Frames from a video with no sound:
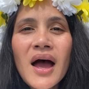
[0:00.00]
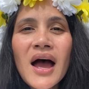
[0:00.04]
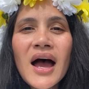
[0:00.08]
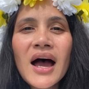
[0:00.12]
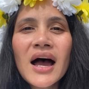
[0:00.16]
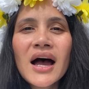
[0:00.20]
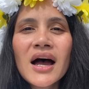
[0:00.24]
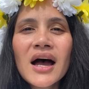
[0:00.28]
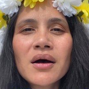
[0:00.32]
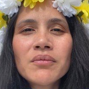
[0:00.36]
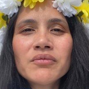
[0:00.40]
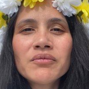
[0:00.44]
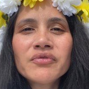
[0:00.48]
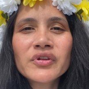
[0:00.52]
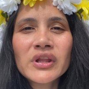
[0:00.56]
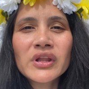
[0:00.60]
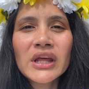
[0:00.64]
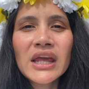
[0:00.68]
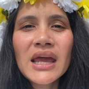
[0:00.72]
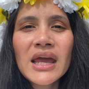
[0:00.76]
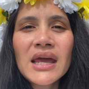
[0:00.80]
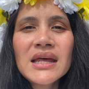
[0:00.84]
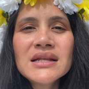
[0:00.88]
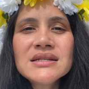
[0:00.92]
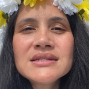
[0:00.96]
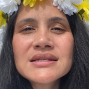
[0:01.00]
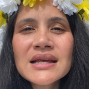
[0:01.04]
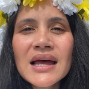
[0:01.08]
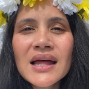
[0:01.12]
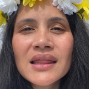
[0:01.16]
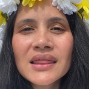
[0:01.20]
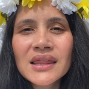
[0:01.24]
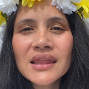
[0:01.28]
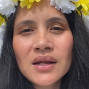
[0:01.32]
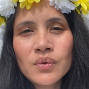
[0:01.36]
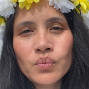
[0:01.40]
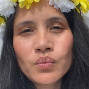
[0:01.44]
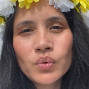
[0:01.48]
um, for the kids.
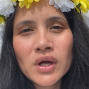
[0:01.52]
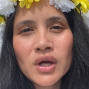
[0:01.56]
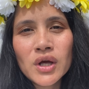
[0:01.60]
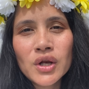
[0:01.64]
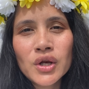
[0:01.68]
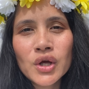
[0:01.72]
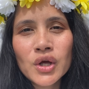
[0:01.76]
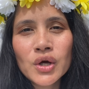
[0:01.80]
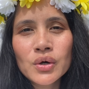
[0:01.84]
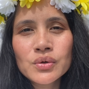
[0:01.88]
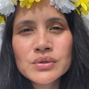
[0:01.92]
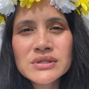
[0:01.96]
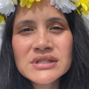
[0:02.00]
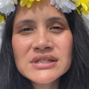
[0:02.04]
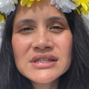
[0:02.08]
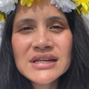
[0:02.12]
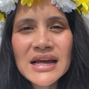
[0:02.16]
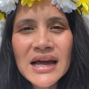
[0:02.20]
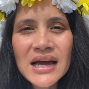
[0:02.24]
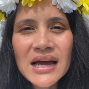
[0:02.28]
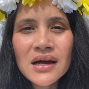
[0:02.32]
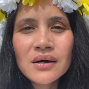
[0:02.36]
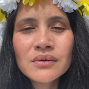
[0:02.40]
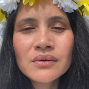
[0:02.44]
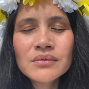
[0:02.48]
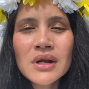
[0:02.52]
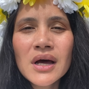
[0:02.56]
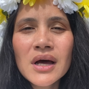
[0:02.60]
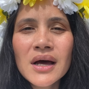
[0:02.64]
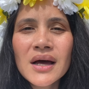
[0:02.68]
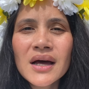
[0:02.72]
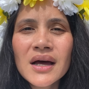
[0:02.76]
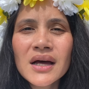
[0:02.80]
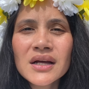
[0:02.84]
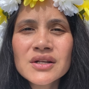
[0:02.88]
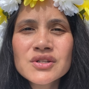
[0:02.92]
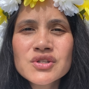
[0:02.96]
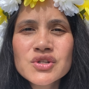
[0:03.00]
And then we're going to go down
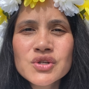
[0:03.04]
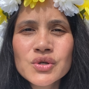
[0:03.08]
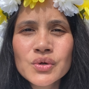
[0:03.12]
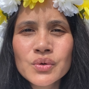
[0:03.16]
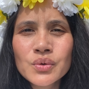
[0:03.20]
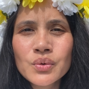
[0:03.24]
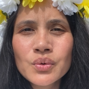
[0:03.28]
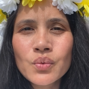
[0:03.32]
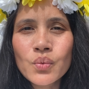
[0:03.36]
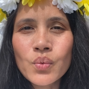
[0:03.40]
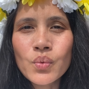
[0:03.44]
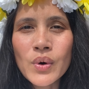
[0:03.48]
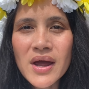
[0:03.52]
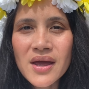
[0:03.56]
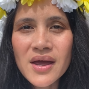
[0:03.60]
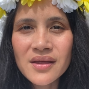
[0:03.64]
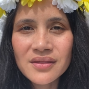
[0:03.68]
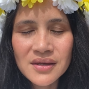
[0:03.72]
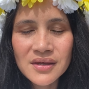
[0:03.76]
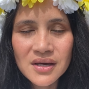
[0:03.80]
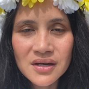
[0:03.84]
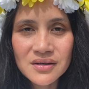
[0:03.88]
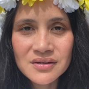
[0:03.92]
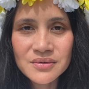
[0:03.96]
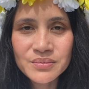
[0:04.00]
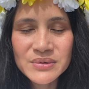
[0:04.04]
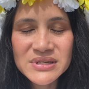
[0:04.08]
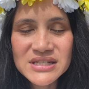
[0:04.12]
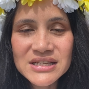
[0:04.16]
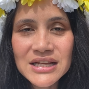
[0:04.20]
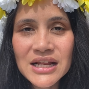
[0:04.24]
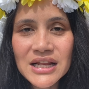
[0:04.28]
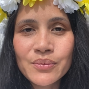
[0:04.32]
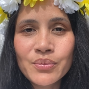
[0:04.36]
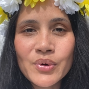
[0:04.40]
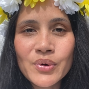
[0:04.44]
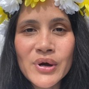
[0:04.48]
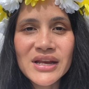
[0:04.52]
uh, to where they're going to be
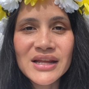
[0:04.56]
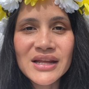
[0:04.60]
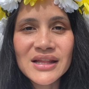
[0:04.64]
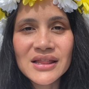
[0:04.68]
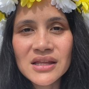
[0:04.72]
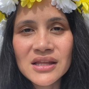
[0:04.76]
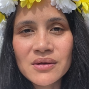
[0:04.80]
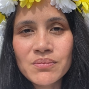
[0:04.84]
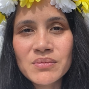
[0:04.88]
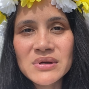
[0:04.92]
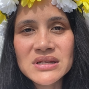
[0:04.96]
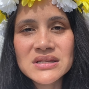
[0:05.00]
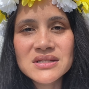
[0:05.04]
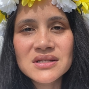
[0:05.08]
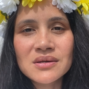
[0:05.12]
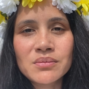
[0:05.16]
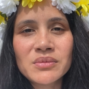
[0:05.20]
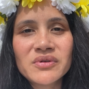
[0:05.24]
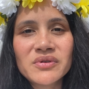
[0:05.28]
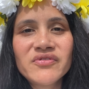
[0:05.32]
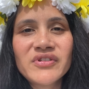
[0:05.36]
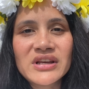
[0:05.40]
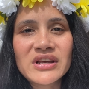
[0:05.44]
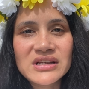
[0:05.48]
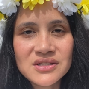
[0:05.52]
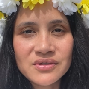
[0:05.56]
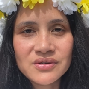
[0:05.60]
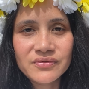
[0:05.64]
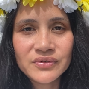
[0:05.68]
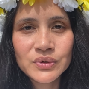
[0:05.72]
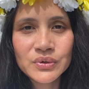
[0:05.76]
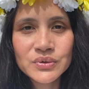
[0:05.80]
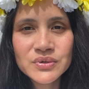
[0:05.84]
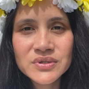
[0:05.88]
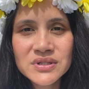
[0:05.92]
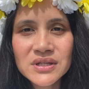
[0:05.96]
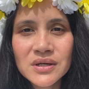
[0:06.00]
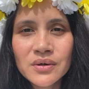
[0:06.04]
celebrating the Midsummer
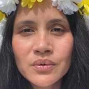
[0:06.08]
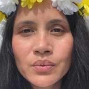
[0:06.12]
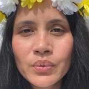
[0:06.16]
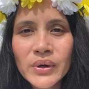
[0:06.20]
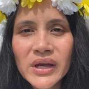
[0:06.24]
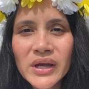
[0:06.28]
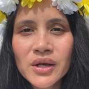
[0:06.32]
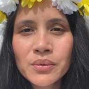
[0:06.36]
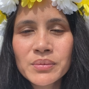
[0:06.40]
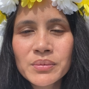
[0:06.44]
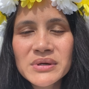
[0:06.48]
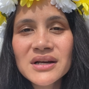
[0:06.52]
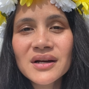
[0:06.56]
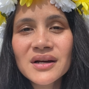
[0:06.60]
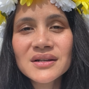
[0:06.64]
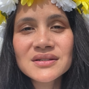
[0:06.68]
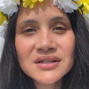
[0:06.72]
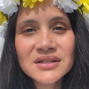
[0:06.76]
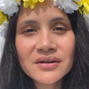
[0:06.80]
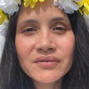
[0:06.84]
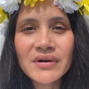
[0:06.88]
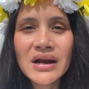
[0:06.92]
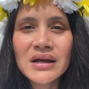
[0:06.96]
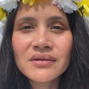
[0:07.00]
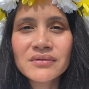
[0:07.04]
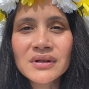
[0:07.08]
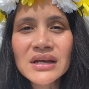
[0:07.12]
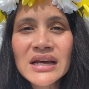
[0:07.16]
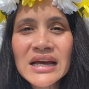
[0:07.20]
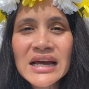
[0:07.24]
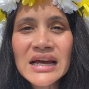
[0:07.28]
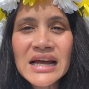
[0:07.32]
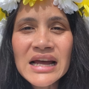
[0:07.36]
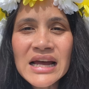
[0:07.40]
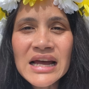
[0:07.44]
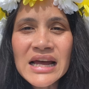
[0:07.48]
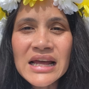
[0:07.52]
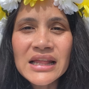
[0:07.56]
Festival. So we're going to be dancing around
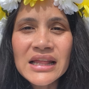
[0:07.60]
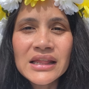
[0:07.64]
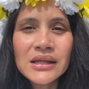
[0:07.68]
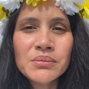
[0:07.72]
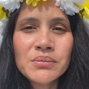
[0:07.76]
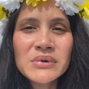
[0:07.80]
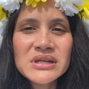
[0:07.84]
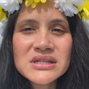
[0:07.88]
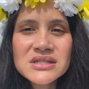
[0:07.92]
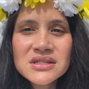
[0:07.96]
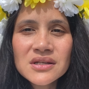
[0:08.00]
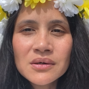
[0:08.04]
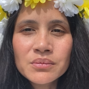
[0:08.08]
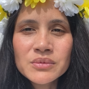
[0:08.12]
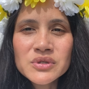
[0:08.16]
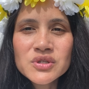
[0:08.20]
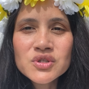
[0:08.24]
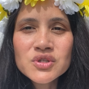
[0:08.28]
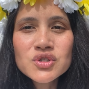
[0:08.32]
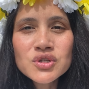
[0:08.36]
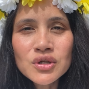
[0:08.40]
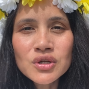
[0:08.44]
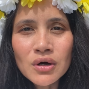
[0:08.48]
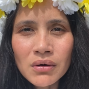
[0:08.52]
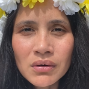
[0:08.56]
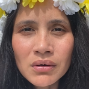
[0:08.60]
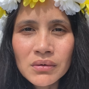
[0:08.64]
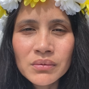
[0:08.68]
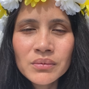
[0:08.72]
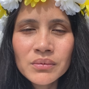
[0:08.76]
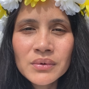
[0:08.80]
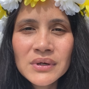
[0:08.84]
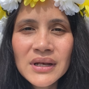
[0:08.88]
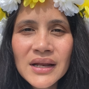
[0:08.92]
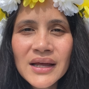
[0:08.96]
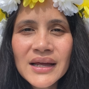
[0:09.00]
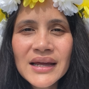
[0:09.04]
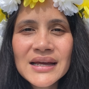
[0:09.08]
the Midsummer Stång.
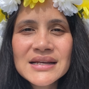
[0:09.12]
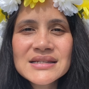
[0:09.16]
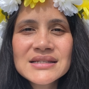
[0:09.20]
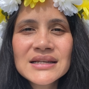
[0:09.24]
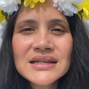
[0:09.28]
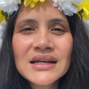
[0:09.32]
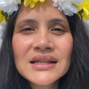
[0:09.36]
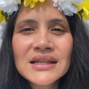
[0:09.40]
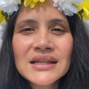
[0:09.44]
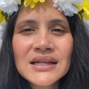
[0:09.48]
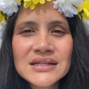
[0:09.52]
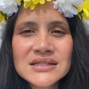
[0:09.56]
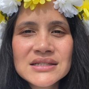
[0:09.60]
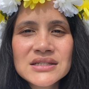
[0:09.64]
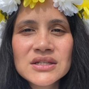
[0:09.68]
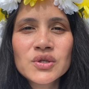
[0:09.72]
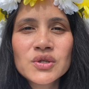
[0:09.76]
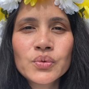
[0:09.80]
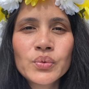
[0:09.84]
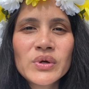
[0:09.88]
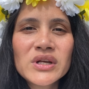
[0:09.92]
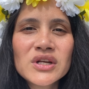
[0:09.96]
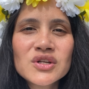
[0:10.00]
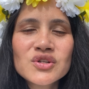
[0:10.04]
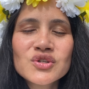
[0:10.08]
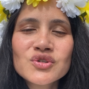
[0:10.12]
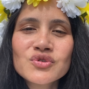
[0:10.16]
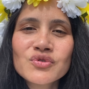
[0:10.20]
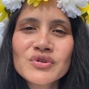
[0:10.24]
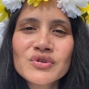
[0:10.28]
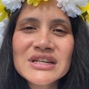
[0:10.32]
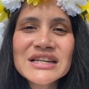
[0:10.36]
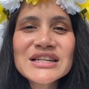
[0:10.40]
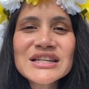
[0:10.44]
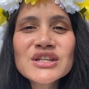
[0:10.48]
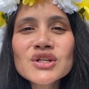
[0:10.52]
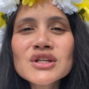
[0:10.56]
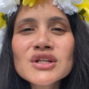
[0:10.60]
Like I said, that's a Swedish
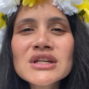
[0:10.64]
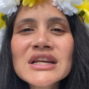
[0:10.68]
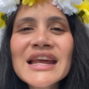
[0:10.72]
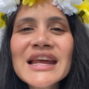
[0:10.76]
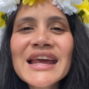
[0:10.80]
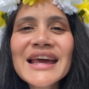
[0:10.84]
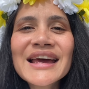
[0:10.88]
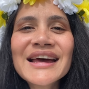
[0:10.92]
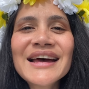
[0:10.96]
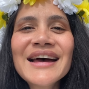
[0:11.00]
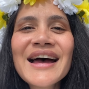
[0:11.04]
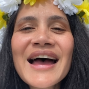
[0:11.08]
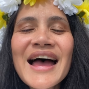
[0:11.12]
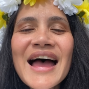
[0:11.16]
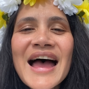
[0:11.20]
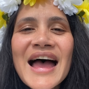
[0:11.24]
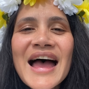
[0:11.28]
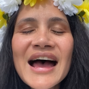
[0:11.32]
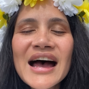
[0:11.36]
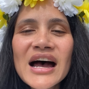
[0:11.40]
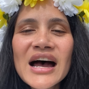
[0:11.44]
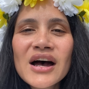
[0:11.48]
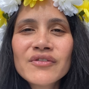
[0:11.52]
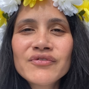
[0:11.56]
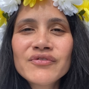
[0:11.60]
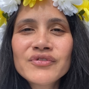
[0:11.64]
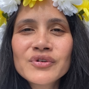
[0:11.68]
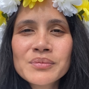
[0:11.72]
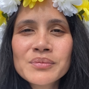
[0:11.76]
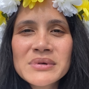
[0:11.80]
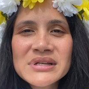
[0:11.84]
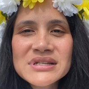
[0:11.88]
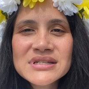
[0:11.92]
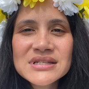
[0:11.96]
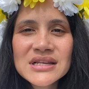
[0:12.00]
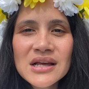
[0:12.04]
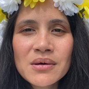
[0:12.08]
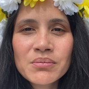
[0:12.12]
tradition here uh, for
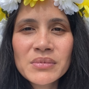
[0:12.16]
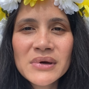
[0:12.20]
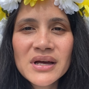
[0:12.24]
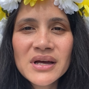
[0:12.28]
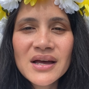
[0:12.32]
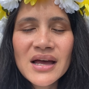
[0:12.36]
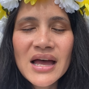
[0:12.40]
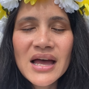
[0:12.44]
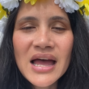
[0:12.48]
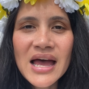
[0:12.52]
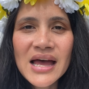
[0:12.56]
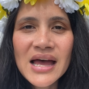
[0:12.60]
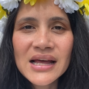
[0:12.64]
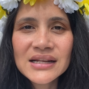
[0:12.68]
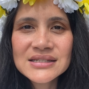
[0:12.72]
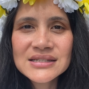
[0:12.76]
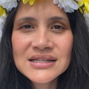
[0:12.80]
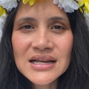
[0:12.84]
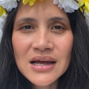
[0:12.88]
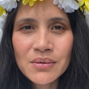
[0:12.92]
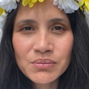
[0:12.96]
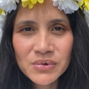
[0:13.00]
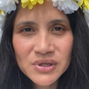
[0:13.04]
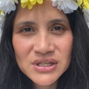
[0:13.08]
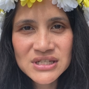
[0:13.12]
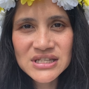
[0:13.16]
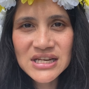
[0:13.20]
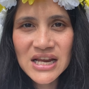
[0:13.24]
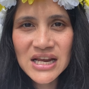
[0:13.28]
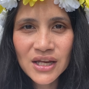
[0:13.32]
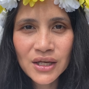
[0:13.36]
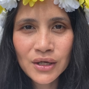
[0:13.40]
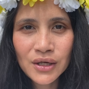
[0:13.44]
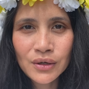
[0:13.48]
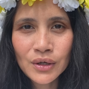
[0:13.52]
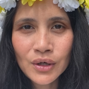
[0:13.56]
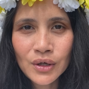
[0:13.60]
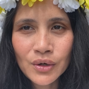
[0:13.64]
Midsummer. And I'm going to
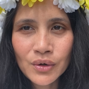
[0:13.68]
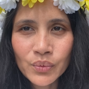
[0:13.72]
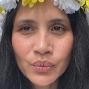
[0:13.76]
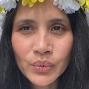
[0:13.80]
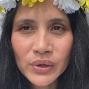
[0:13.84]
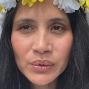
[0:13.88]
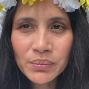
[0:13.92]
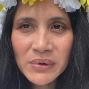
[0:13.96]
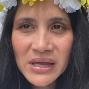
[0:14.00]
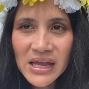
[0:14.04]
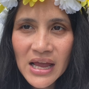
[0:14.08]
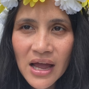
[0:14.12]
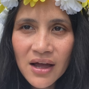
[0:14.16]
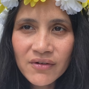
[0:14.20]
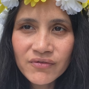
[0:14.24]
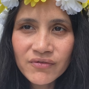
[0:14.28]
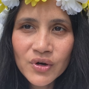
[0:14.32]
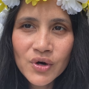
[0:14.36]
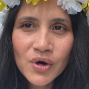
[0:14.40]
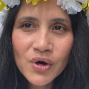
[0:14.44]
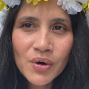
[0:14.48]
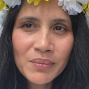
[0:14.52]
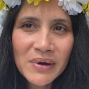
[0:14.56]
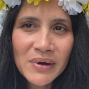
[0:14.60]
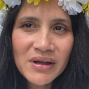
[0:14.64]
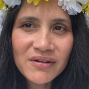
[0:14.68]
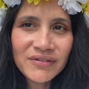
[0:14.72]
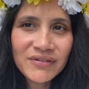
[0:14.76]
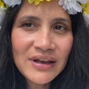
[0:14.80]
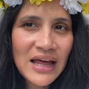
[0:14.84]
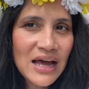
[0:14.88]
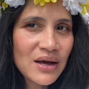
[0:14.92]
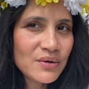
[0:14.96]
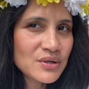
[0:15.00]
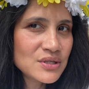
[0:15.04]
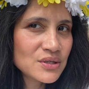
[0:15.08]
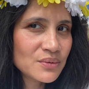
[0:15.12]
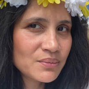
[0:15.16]
take you along with me. I've got my
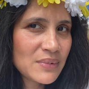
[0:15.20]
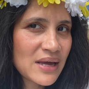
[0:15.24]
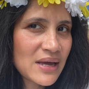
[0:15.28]
flowers on my